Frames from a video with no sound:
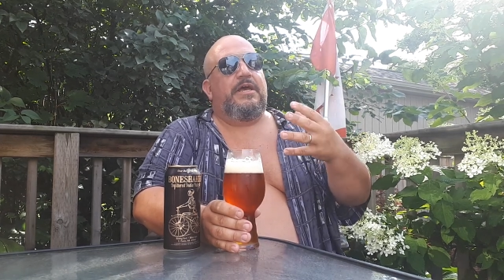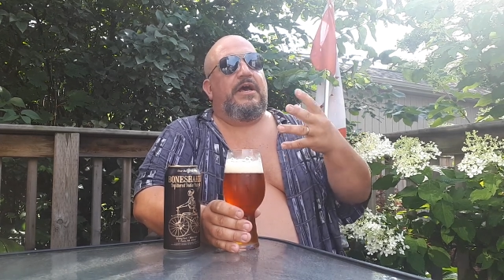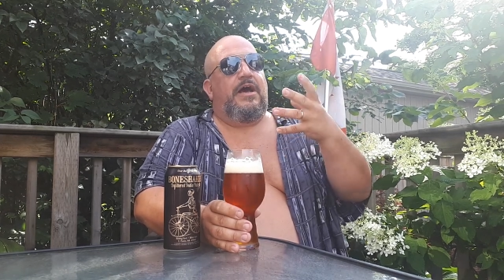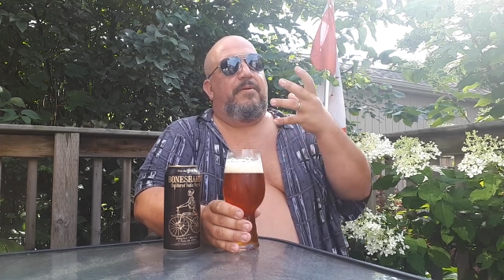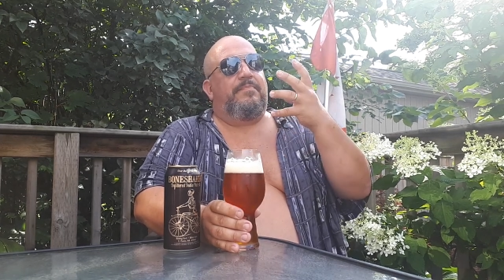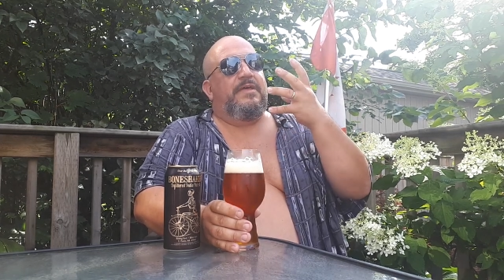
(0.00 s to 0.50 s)

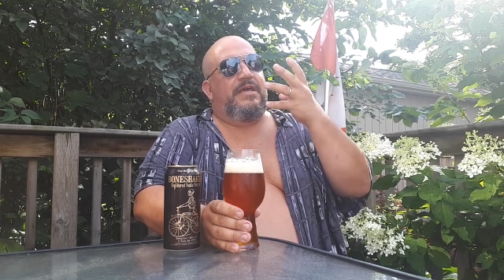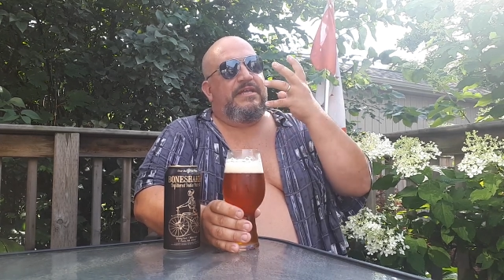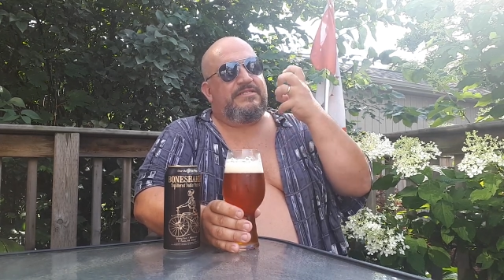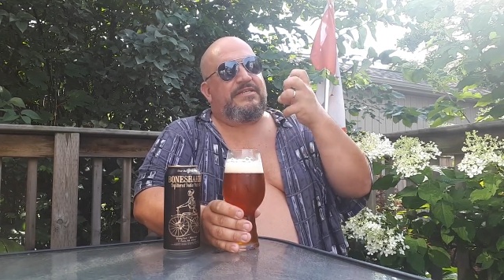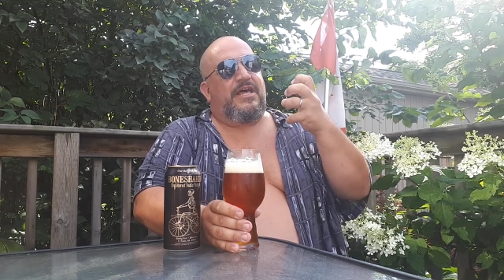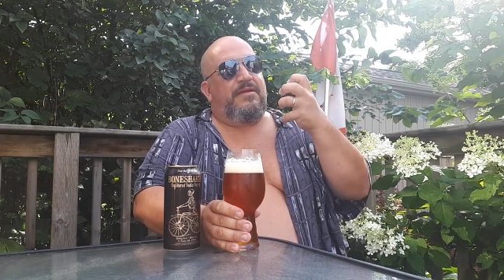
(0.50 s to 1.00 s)
Um,
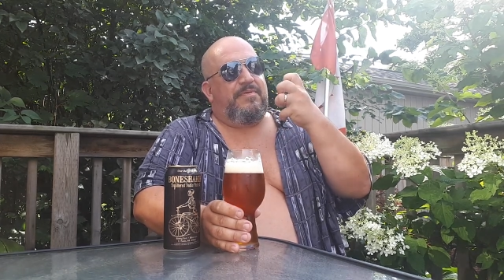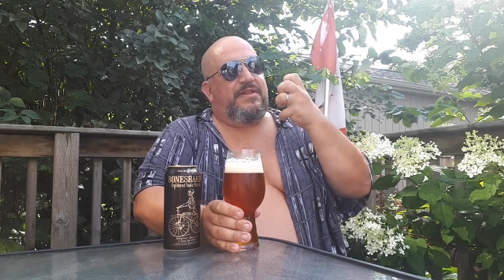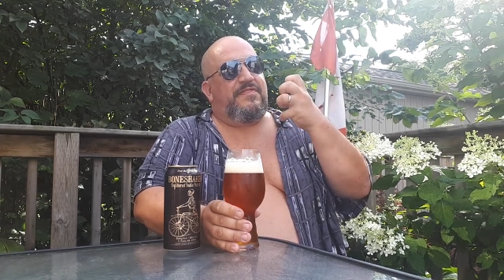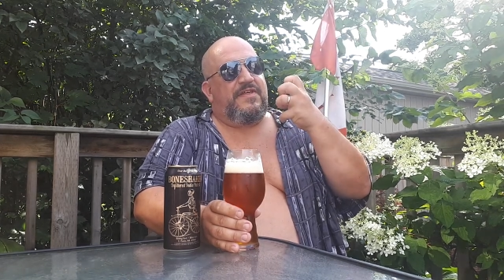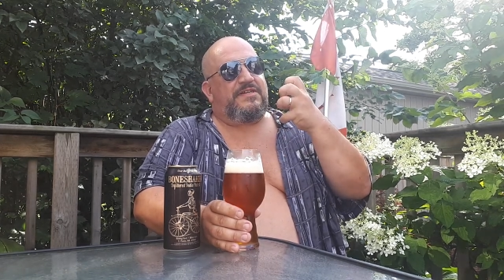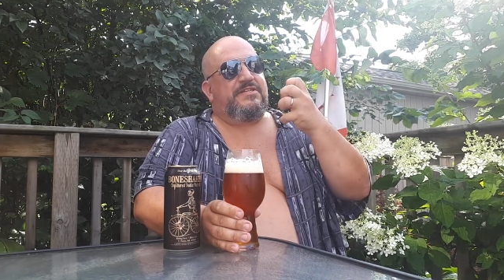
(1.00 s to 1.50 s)
it's got a bit
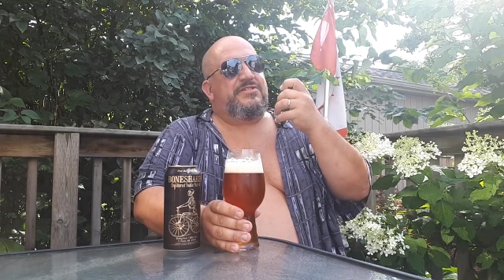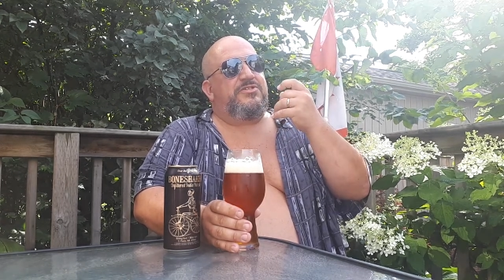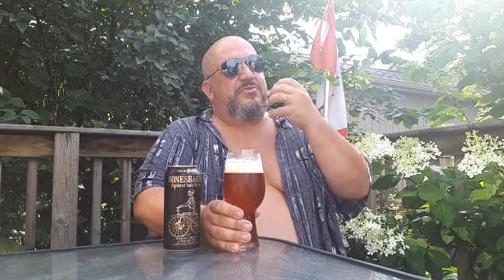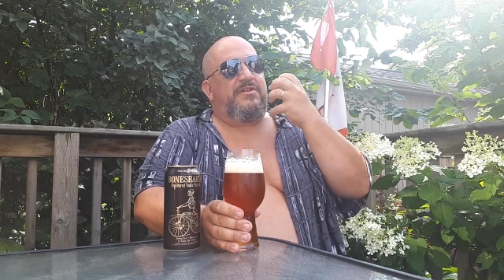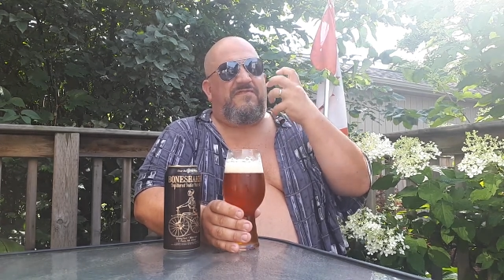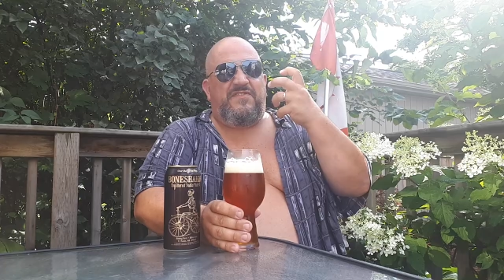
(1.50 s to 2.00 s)
of thickness
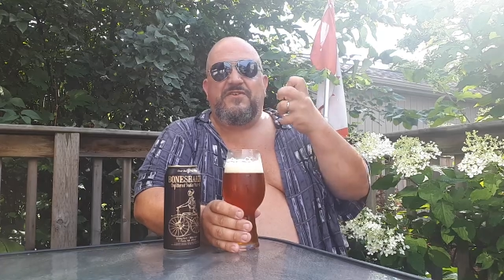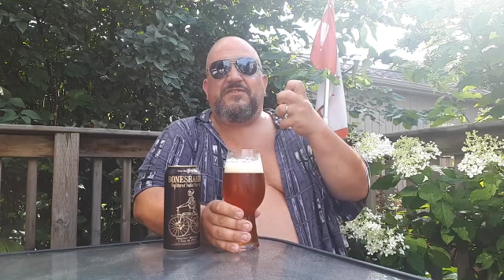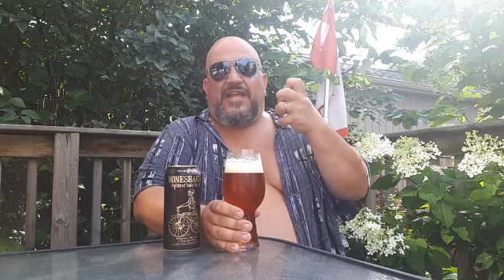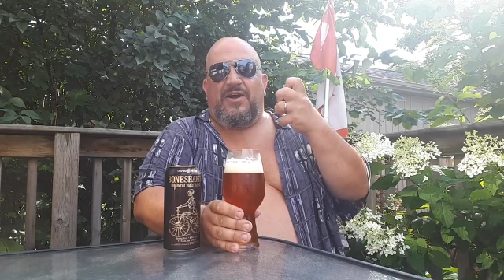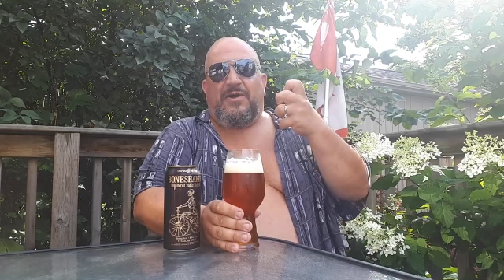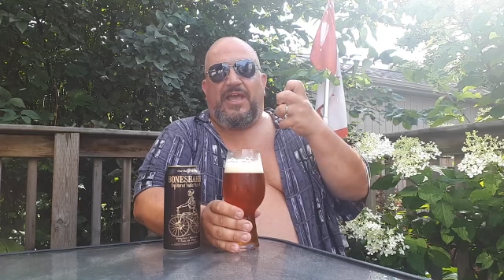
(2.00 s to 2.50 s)
to it. It
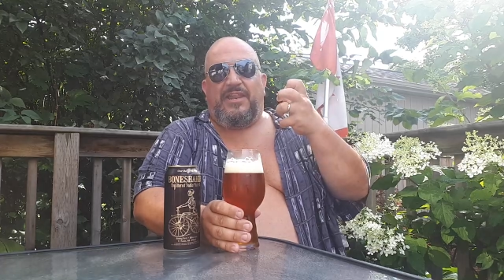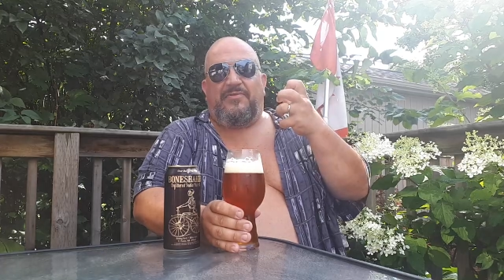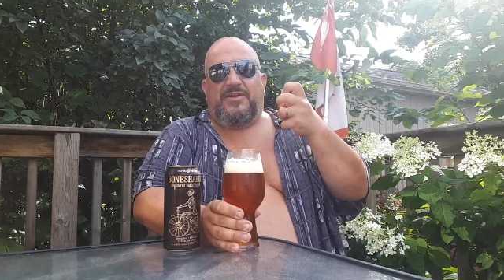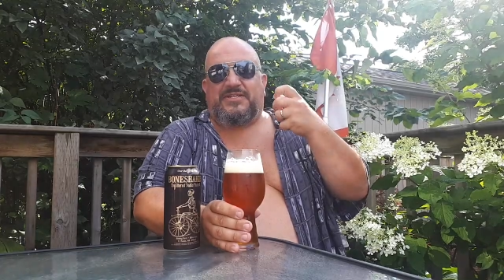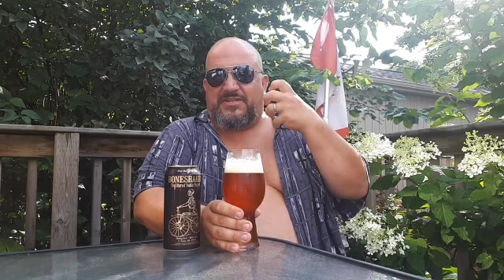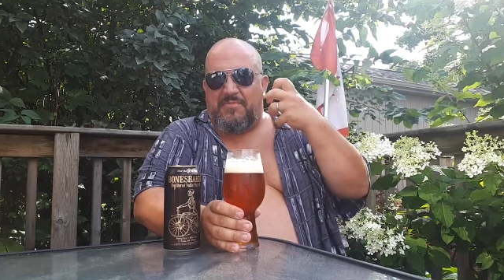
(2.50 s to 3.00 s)
feels that way,
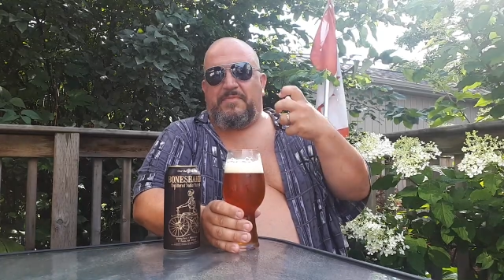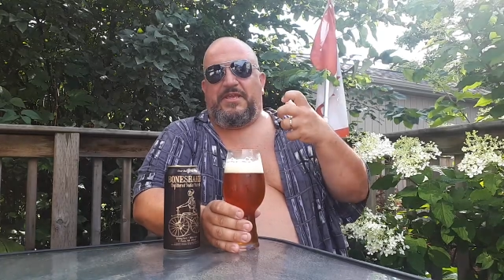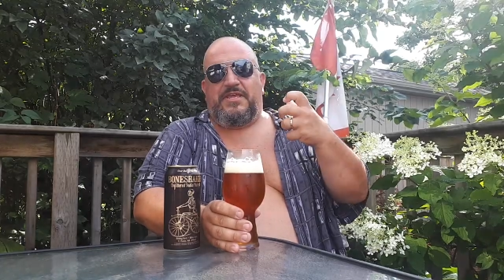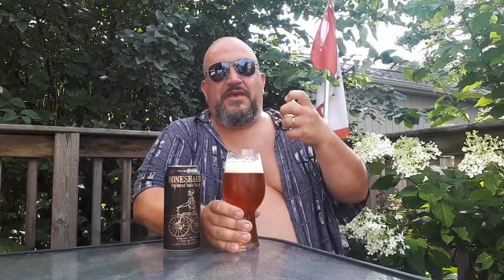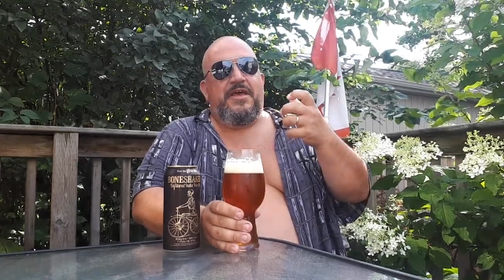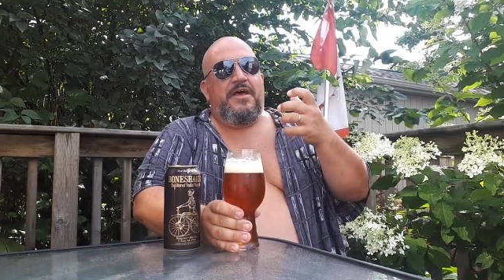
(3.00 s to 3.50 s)
anyways, to
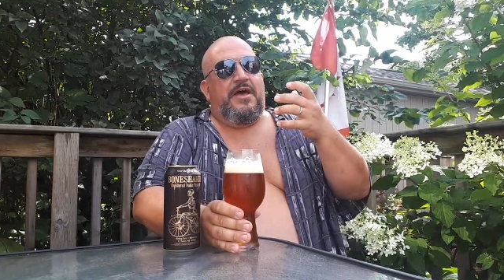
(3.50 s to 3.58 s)
me.